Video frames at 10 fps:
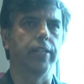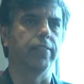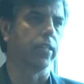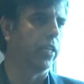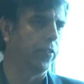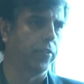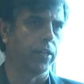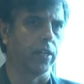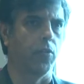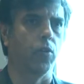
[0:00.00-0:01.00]
Recently, we
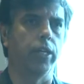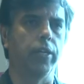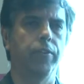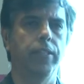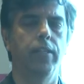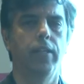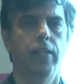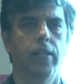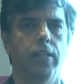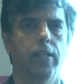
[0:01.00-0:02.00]
were awarded with
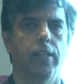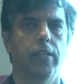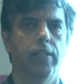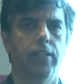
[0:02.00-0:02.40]
uh,